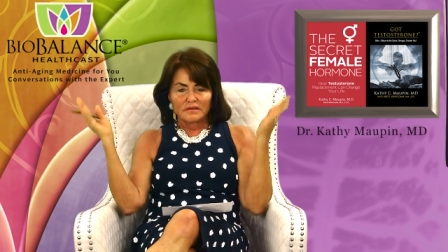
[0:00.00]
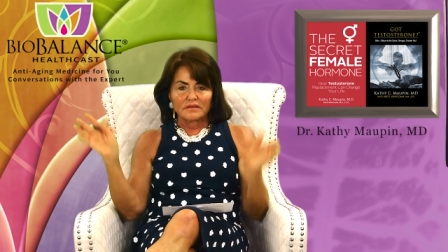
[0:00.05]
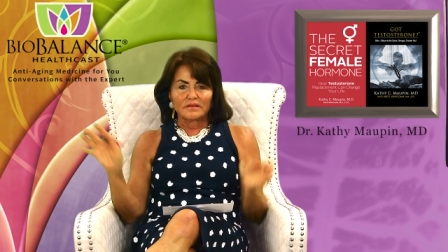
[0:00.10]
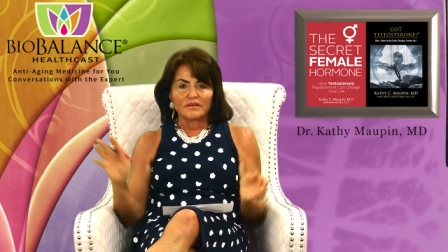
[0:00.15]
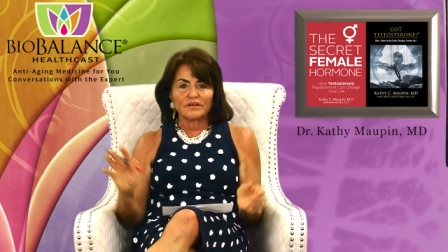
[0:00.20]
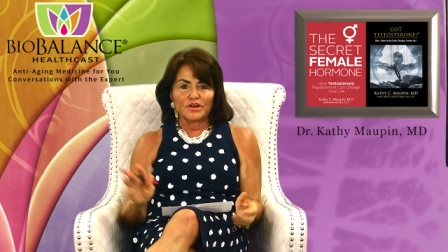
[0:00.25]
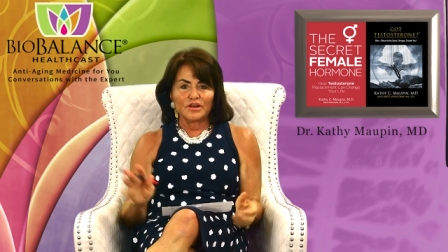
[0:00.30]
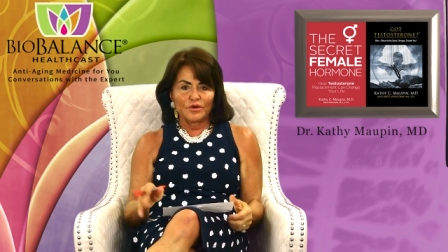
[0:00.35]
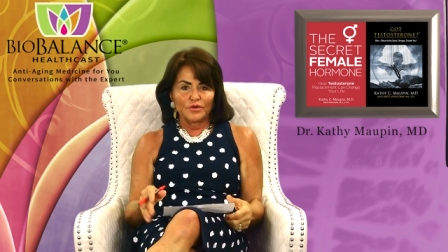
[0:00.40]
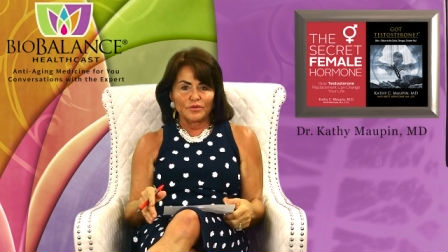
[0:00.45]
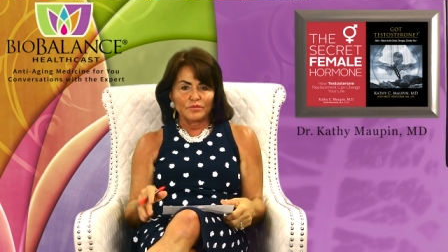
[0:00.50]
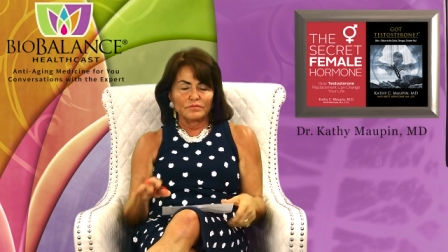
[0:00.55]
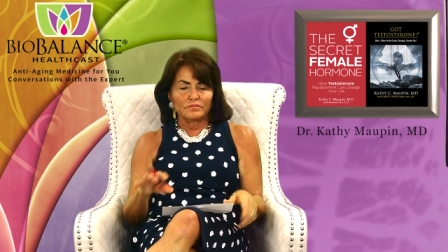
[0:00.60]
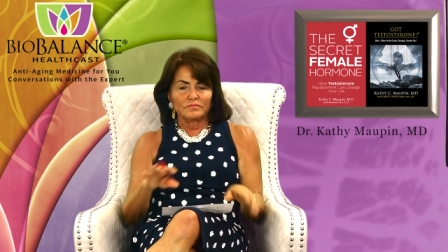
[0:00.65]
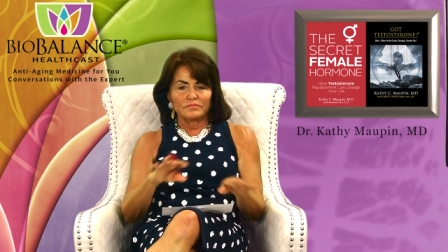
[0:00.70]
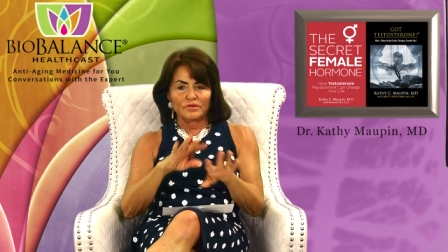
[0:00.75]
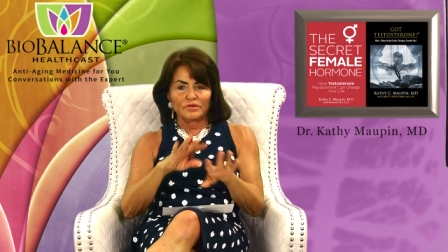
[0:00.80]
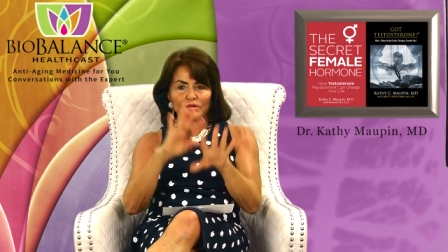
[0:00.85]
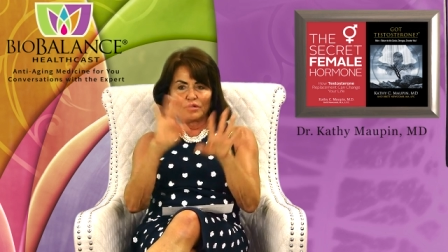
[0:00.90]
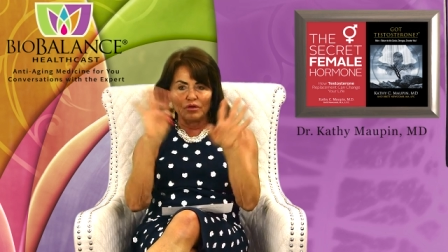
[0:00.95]
you know,
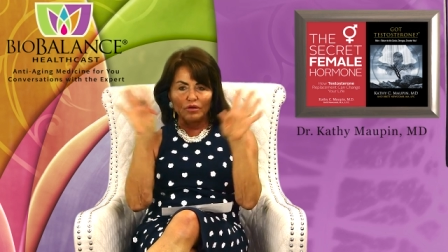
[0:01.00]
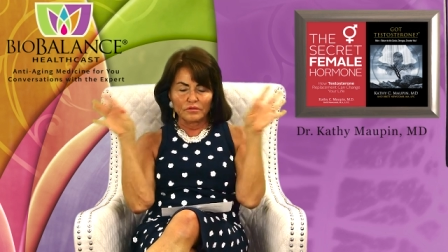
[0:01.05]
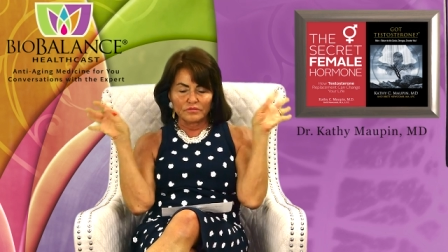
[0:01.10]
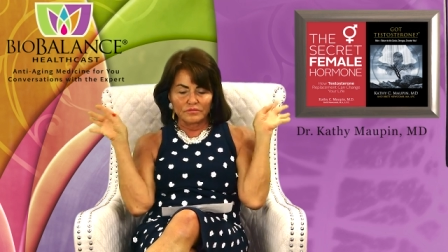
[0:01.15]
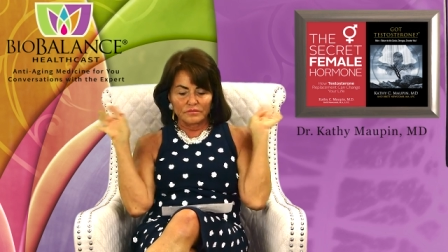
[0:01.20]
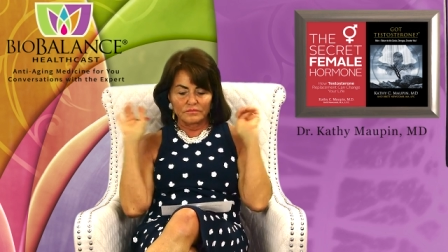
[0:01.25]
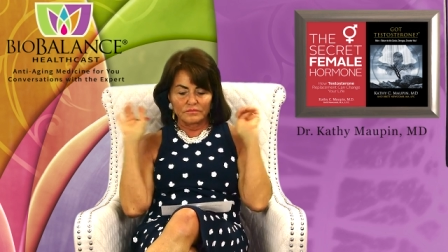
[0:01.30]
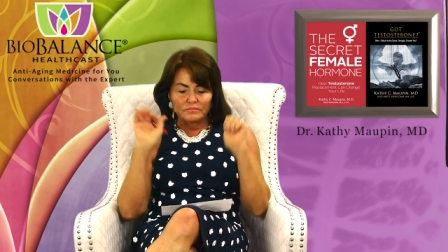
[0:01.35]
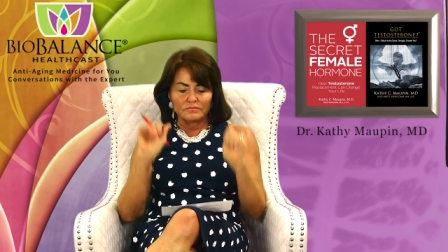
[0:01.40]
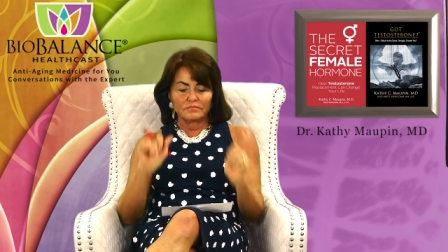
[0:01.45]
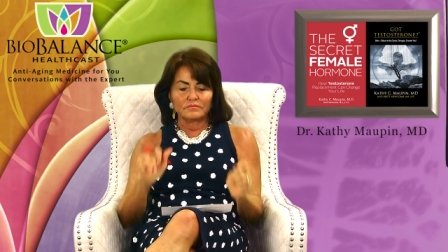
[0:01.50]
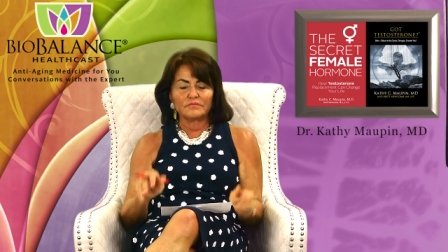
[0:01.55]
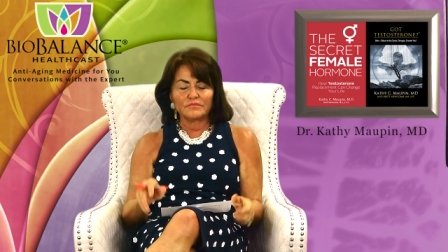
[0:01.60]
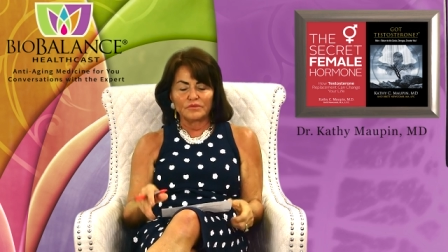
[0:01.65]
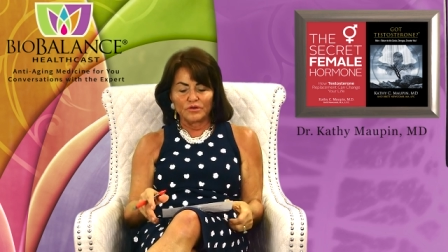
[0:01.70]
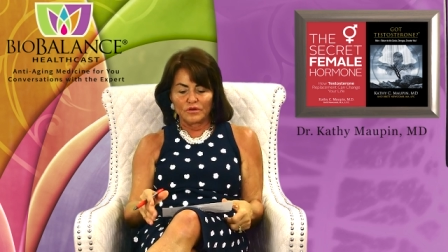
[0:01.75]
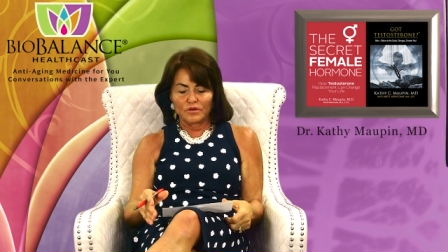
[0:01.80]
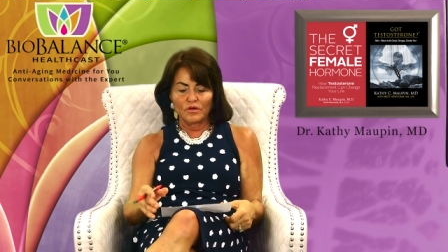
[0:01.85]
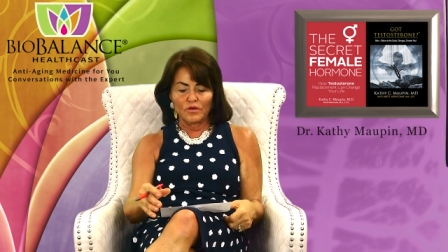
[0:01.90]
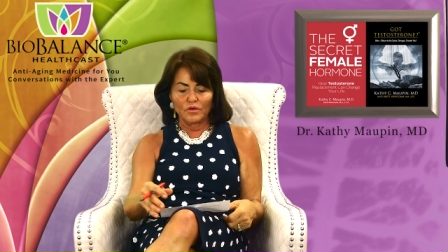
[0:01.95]
your whole,
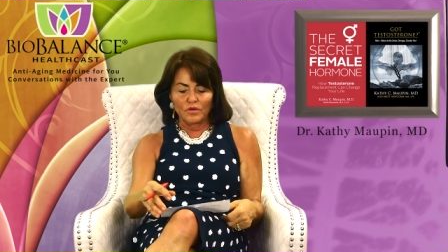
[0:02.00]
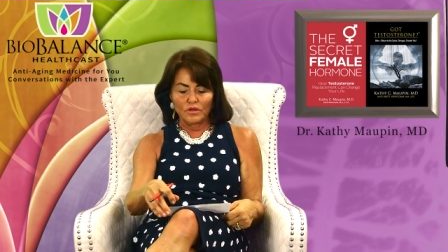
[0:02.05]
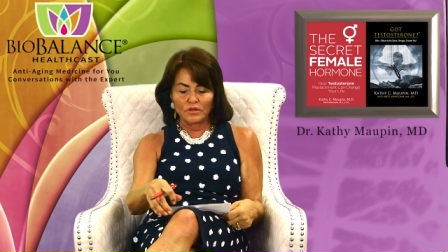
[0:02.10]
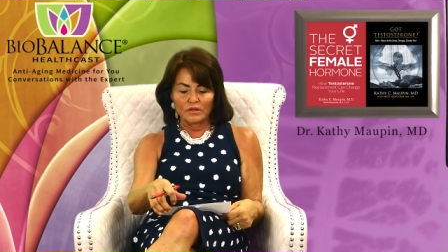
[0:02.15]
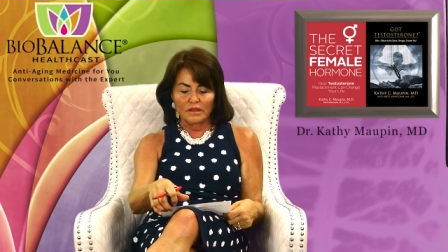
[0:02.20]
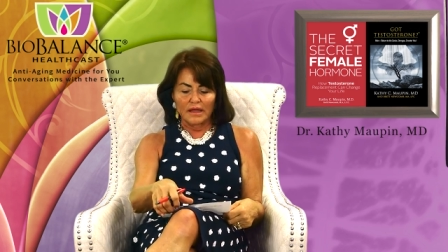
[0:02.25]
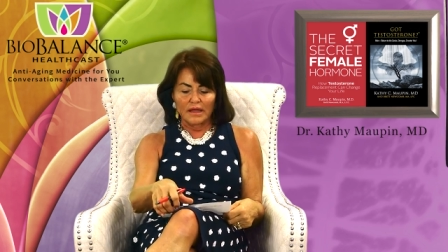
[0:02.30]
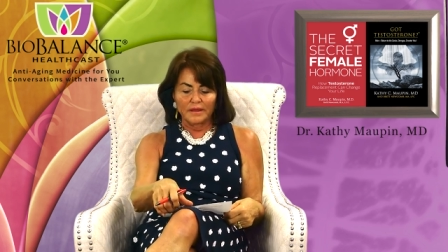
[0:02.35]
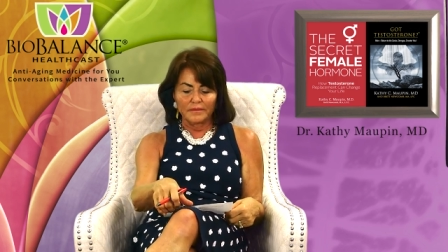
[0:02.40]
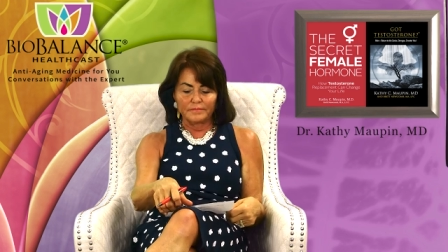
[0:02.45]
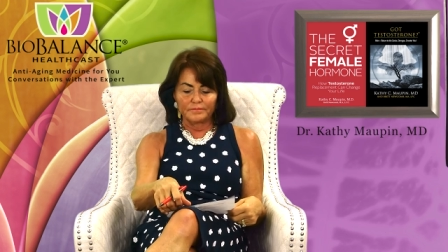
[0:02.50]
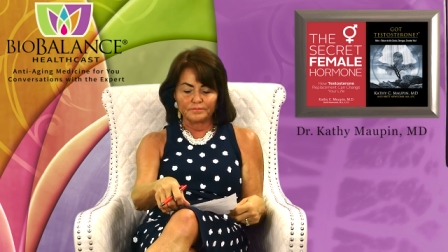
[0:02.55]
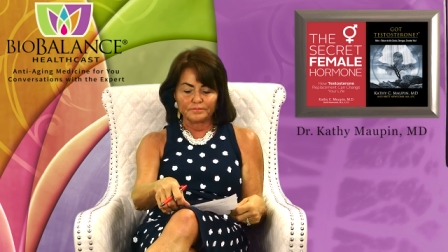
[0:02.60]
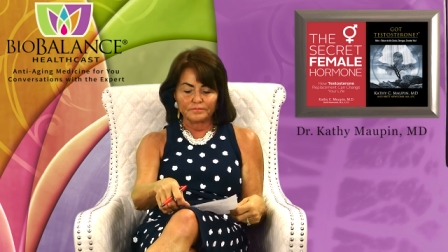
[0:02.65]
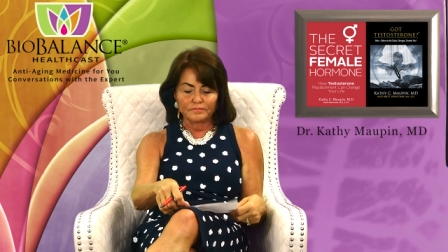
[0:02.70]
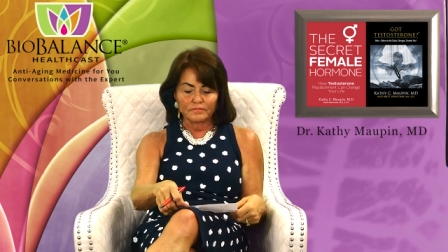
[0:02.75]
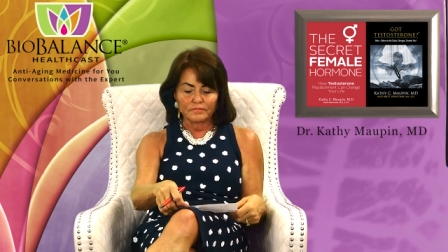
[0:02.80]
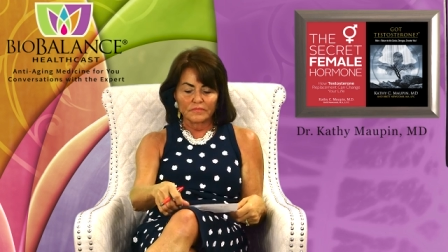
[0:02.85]
your whole um,